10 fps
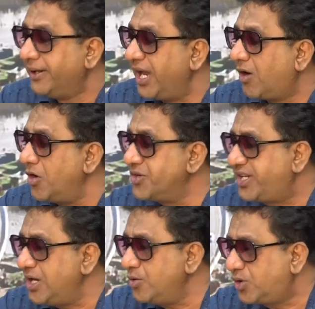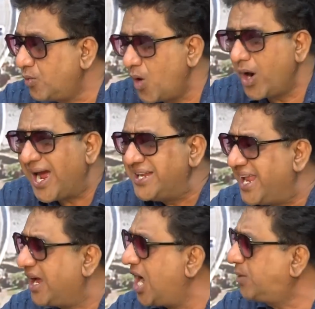they continued to work and
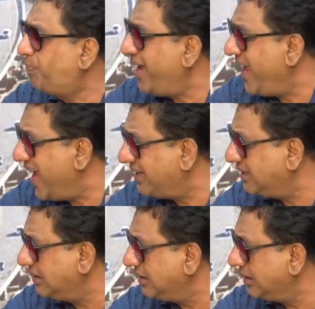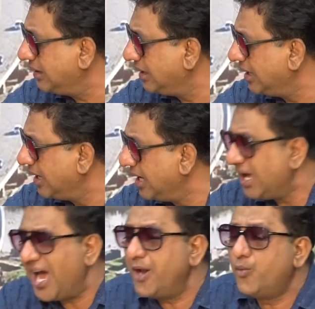they got paid.
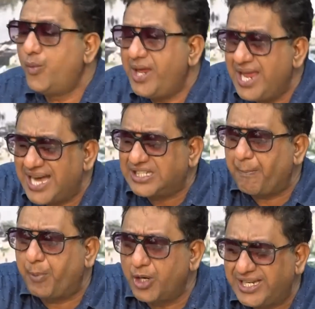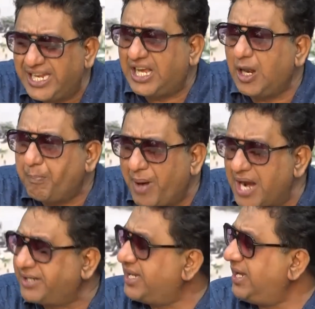And we as a political
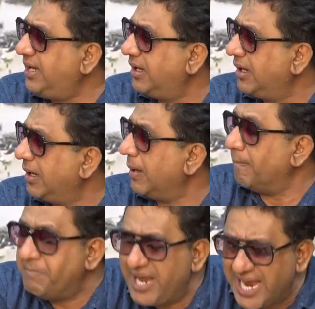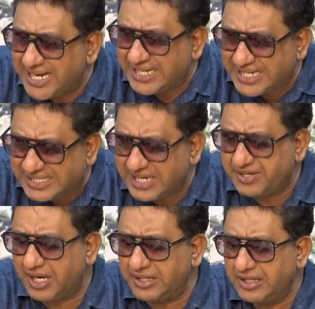party made a
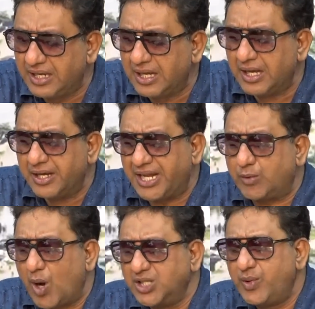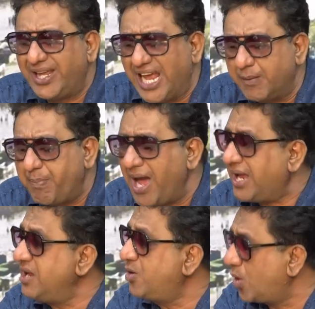decision that once we get
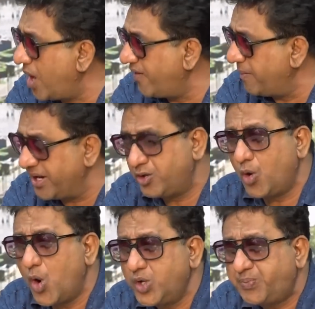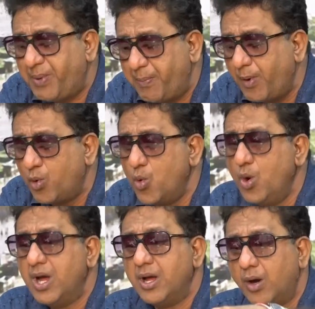back into government, those people who
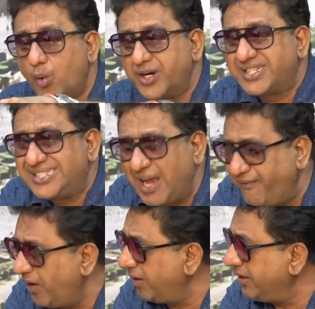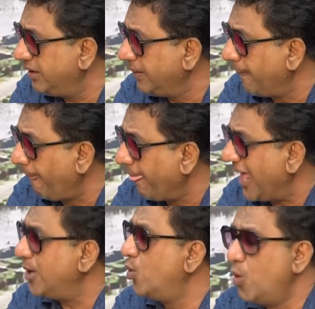were severed
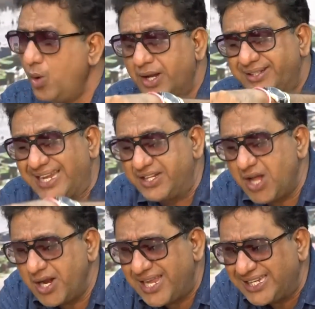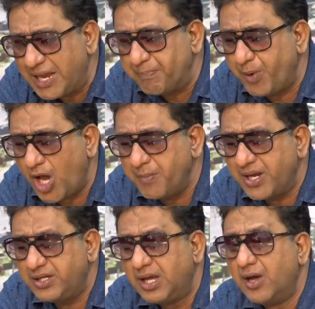and who did not get
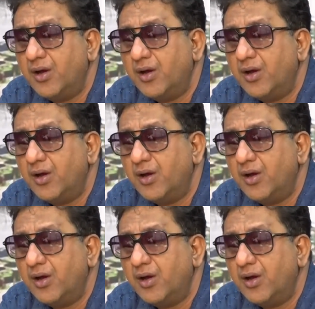employment